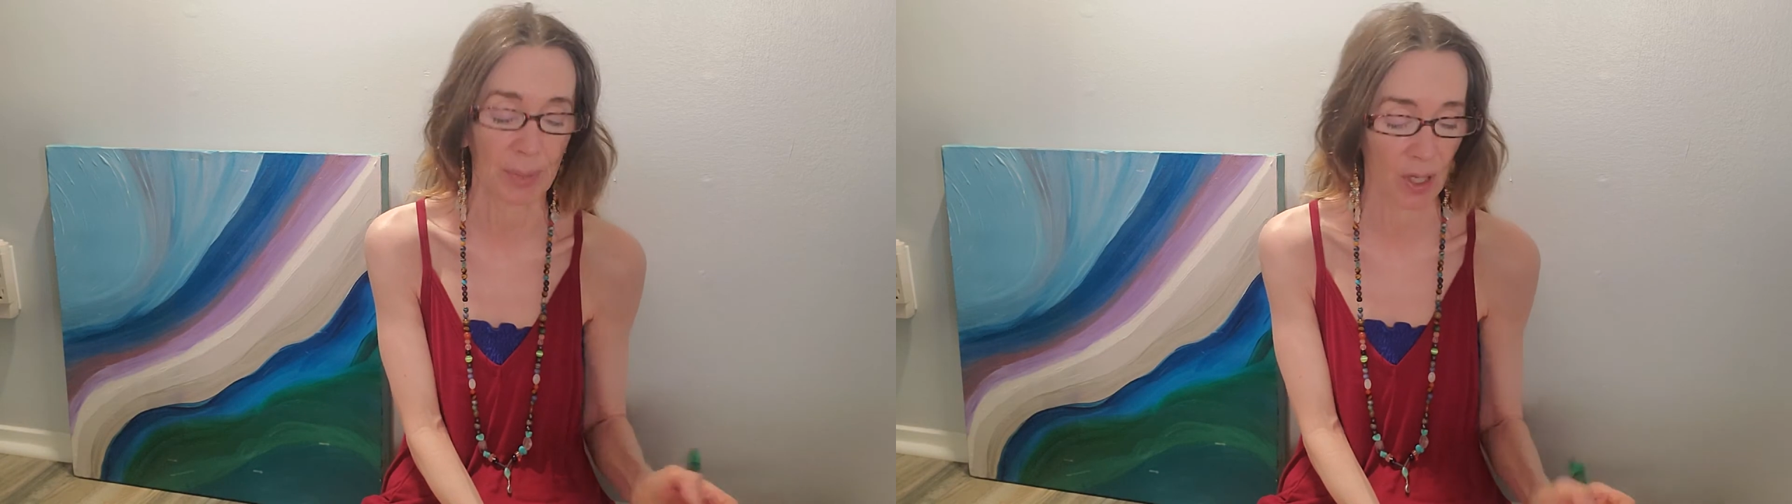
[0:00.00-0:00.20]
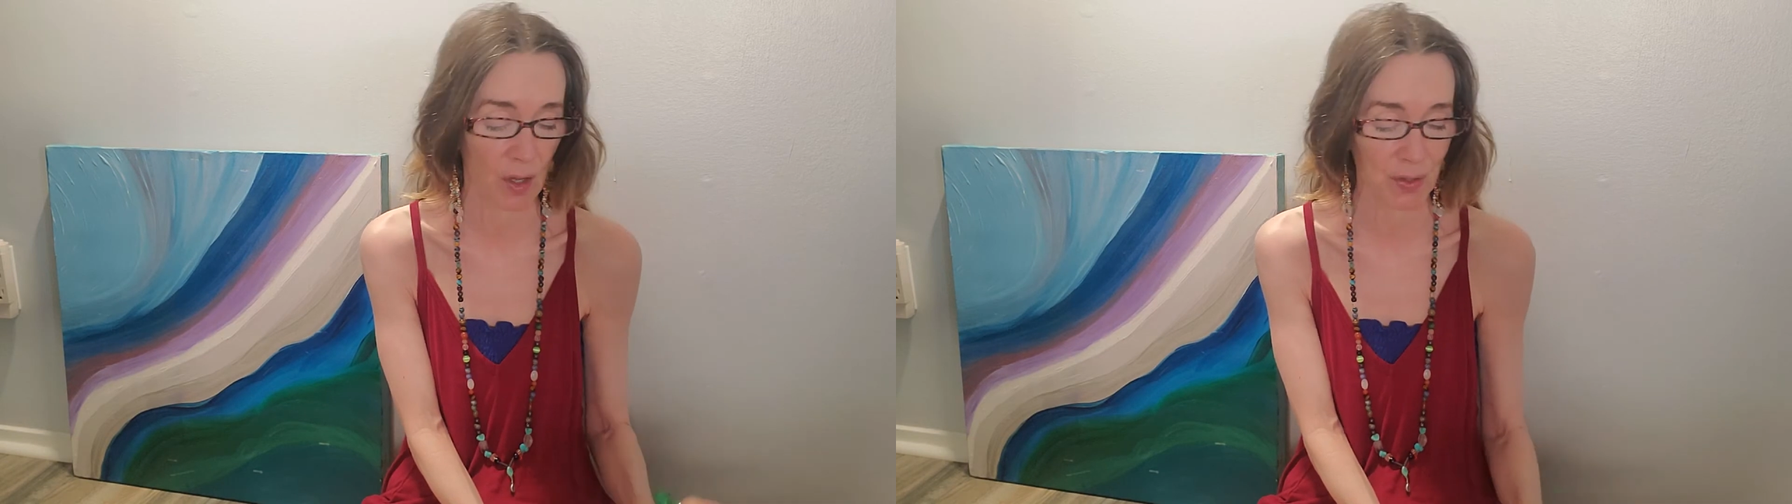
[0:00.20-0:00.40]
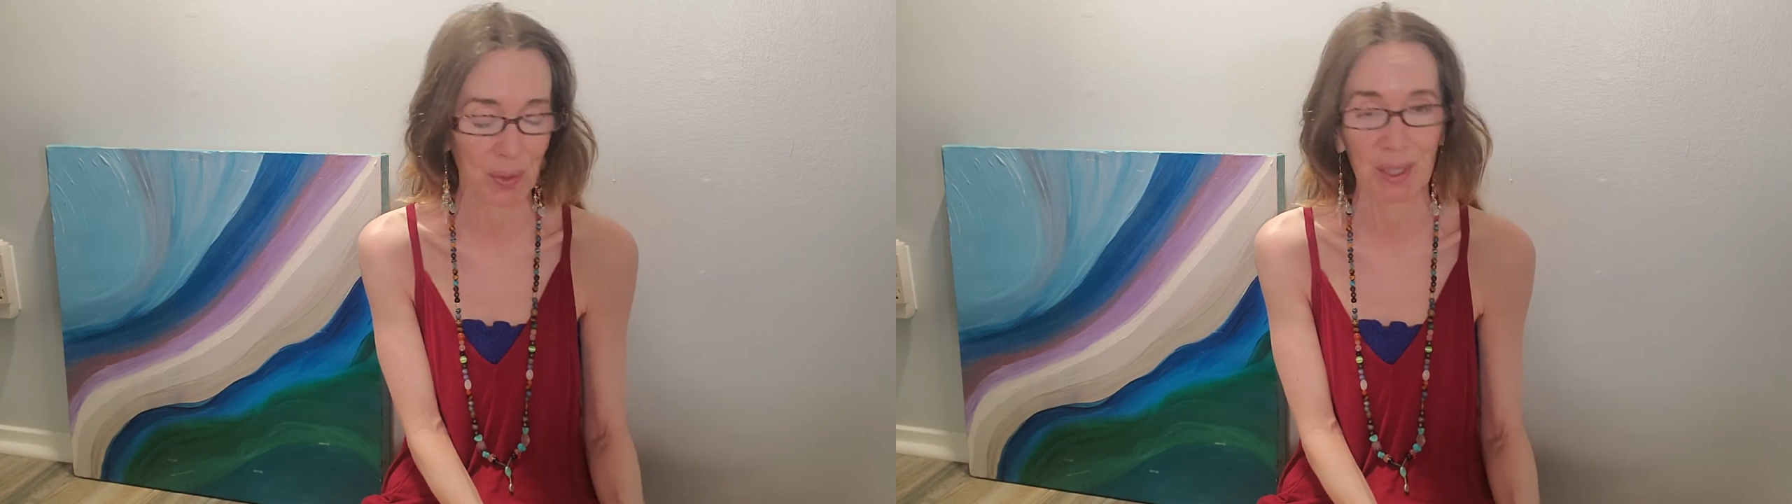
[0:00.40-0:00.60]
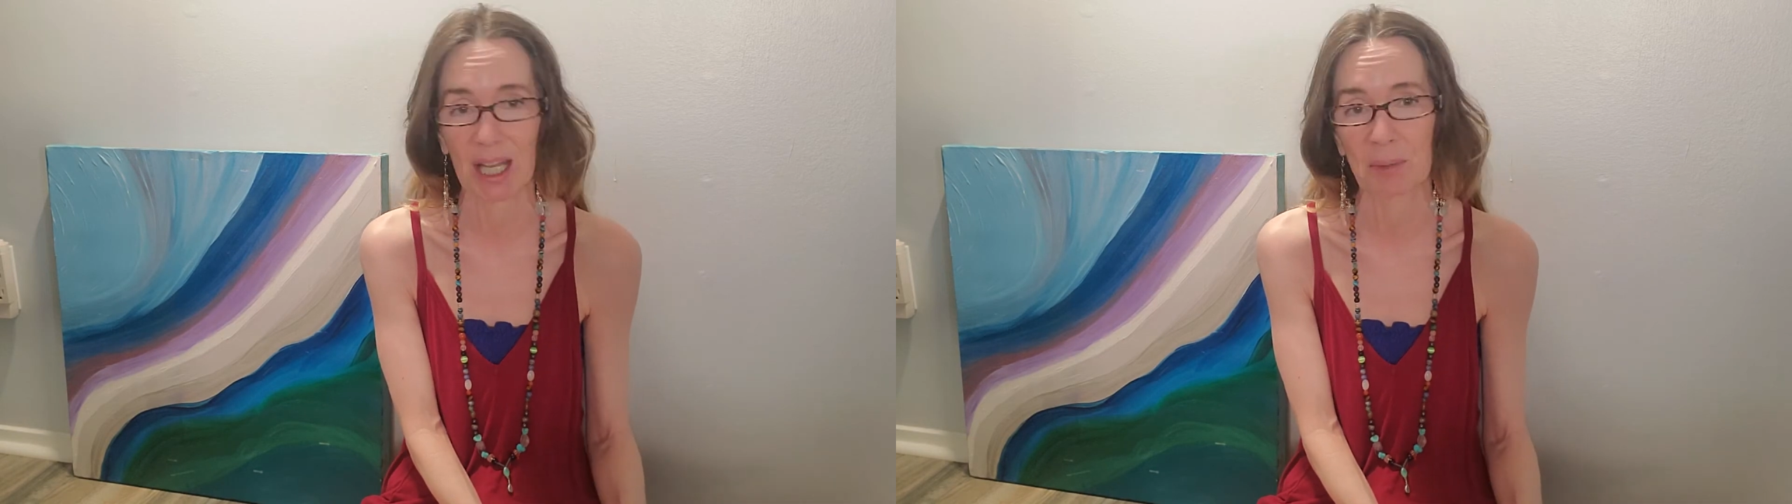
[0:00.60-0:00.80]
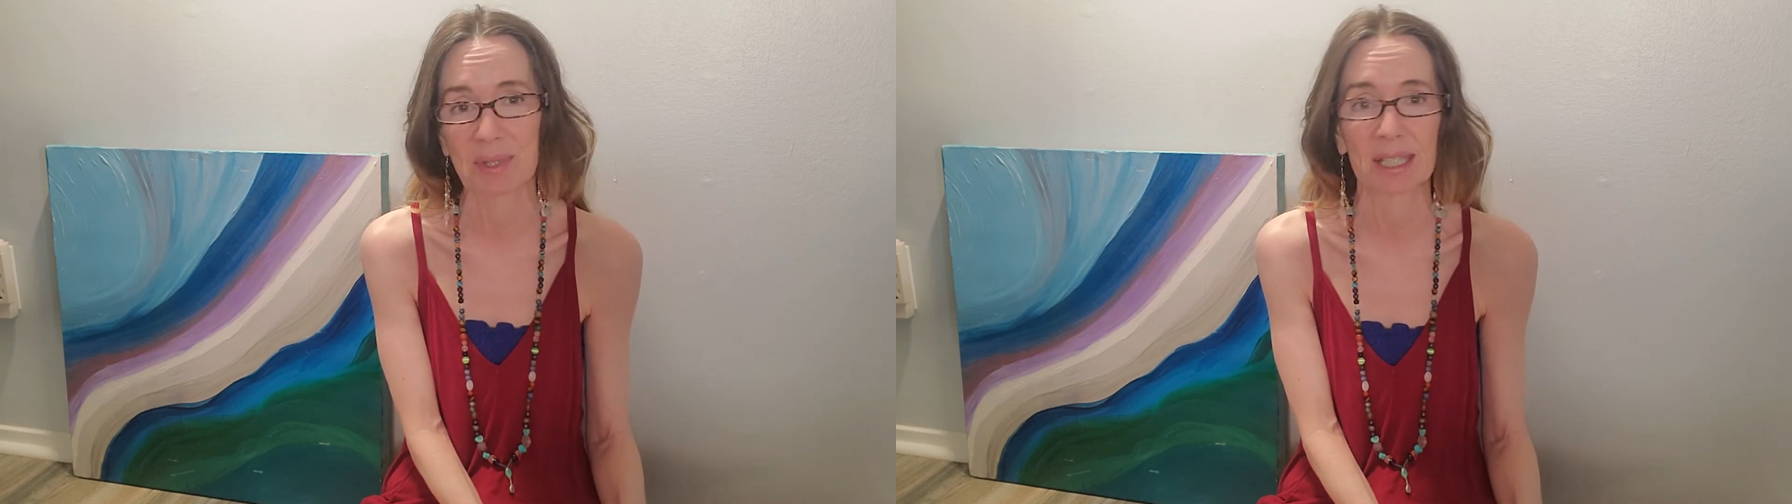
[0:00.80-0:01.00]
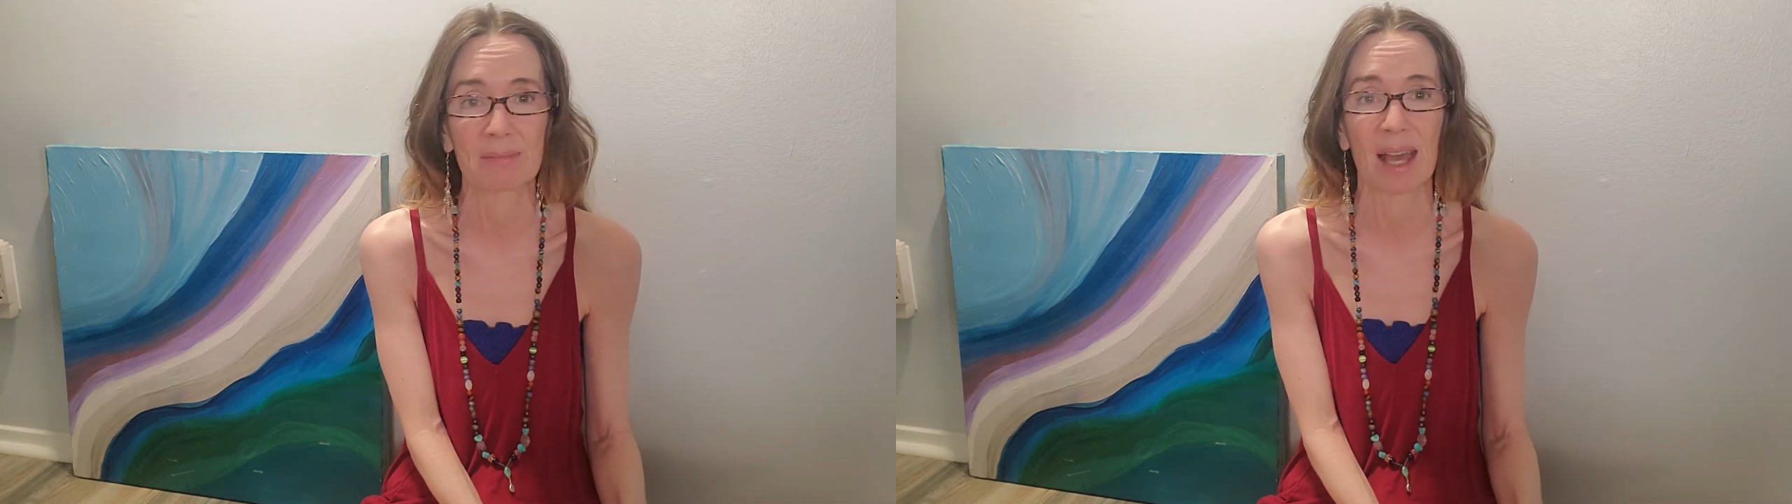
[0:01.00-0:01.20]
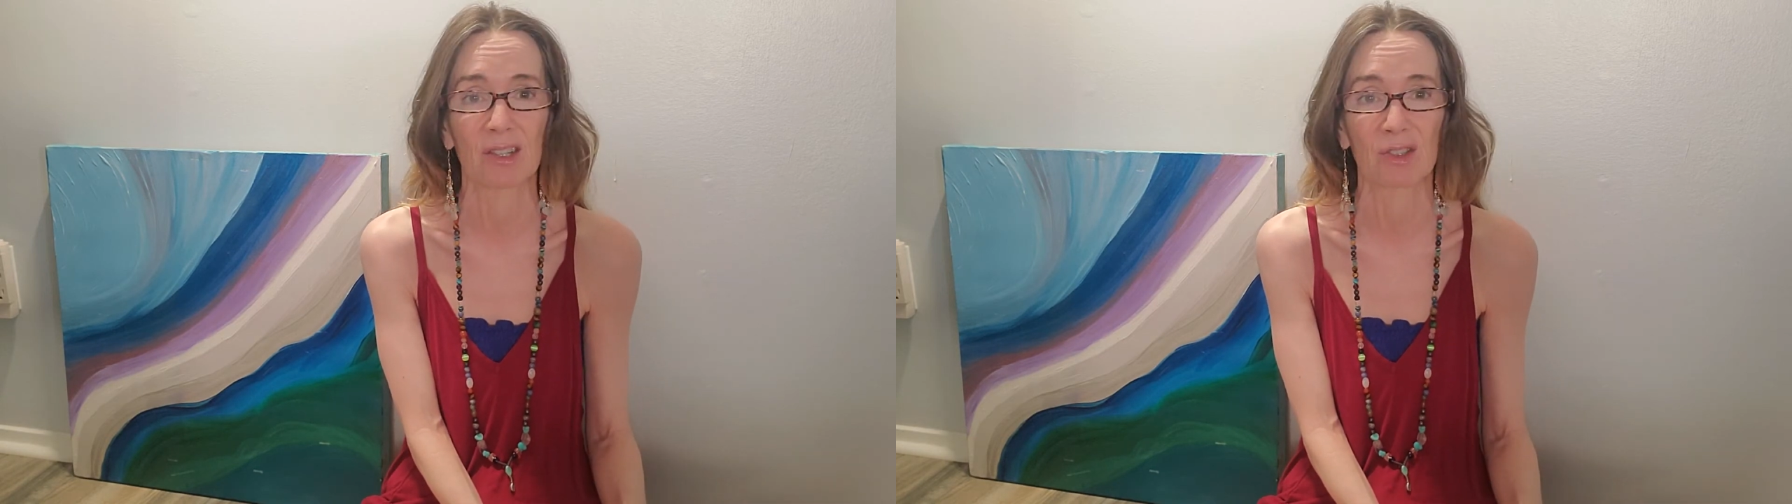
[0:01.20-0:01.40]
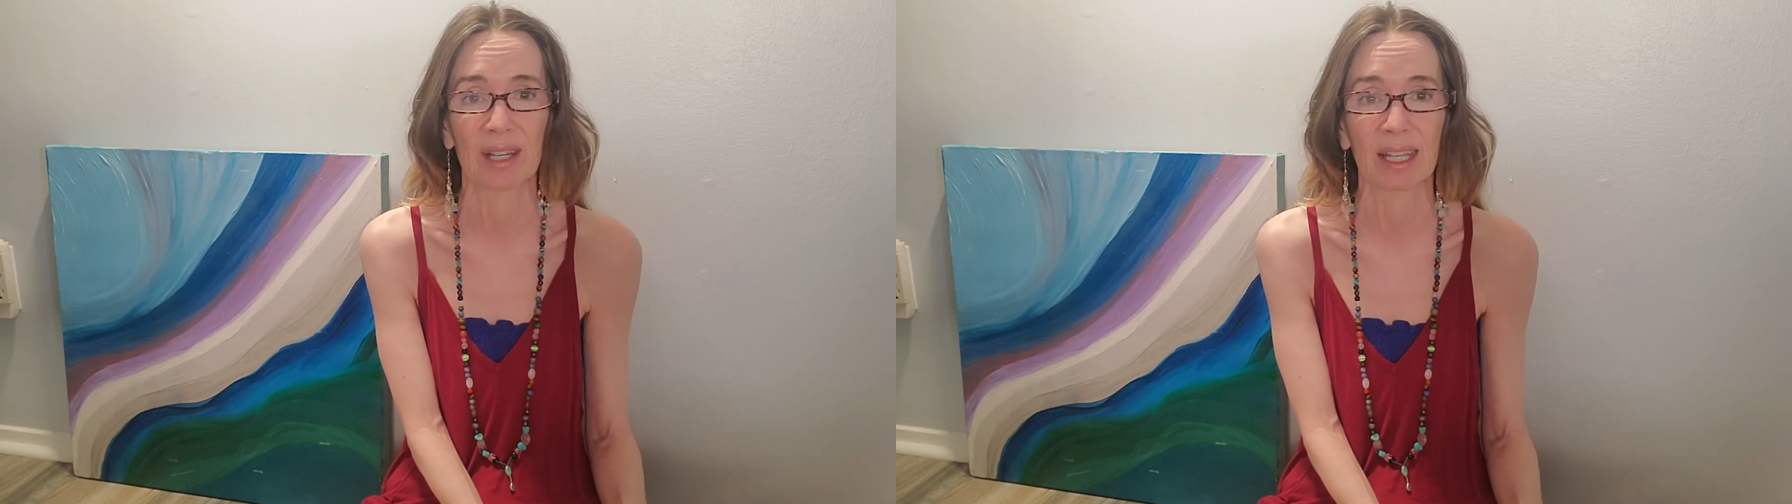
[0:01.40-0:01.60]
but also it helps in
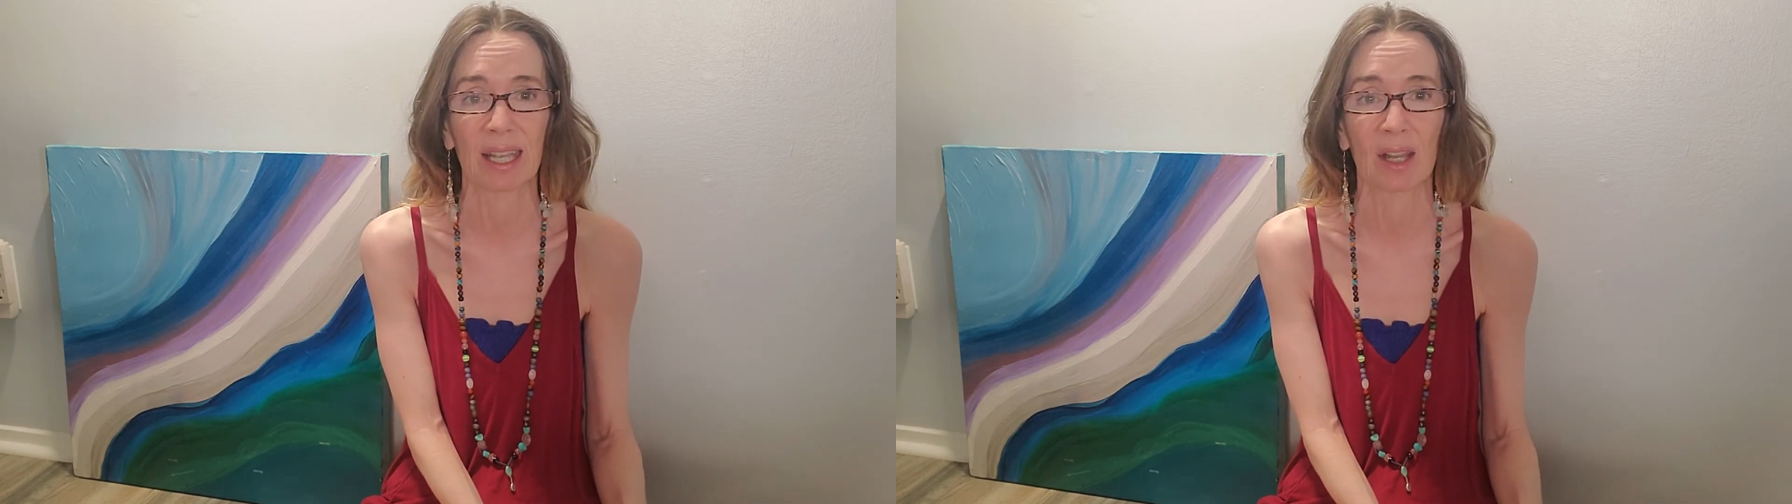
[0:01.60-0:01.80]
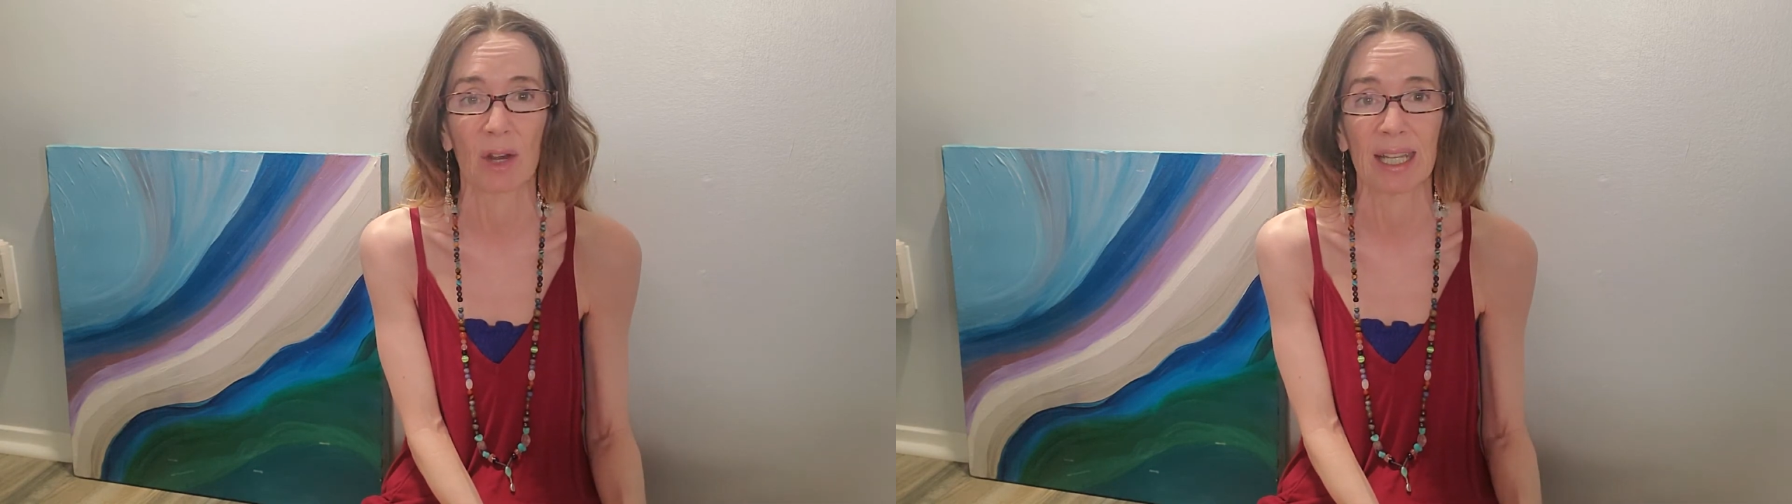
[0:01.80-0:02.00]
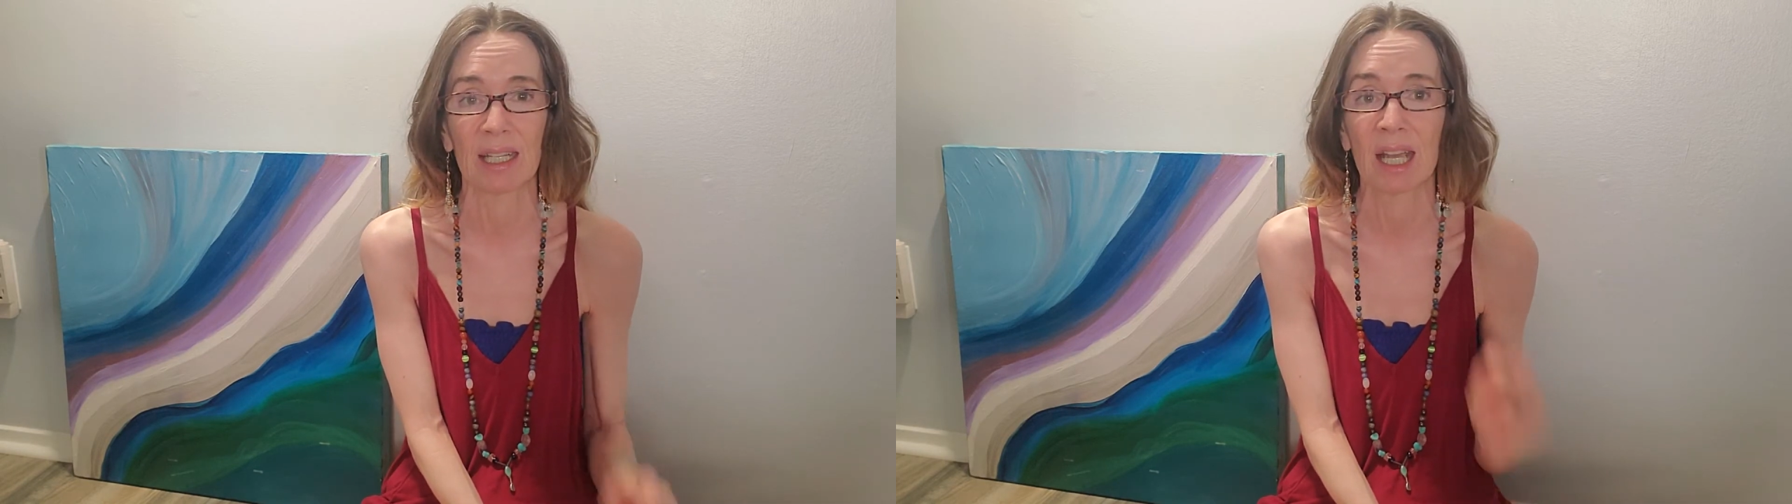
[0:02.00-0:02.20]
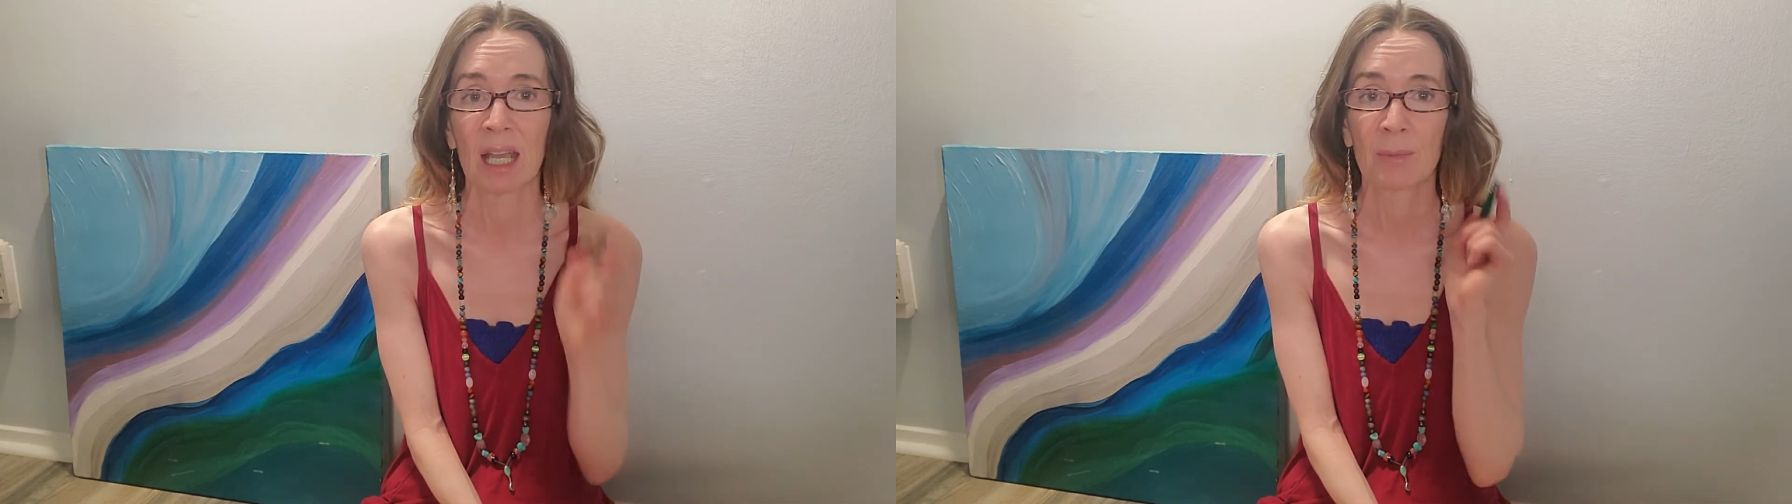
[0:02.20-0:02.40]
not drinking, right?